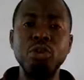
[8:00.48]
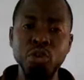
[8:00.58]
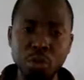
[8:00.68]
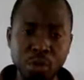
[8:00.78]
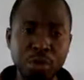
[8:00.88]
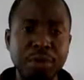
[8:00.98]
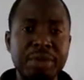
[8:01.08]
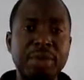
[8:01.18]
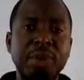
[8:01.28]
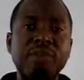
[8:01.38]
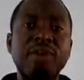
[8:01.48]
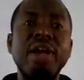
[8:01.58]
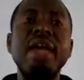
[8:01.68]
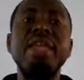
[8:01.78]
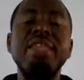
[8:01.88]
you yourself
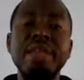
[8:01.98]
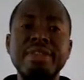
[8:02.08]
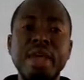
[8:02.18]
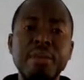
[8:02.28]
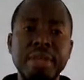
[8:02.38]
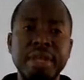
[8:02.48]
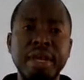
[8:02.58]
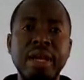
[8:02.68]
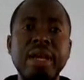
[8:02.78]
and the examiner.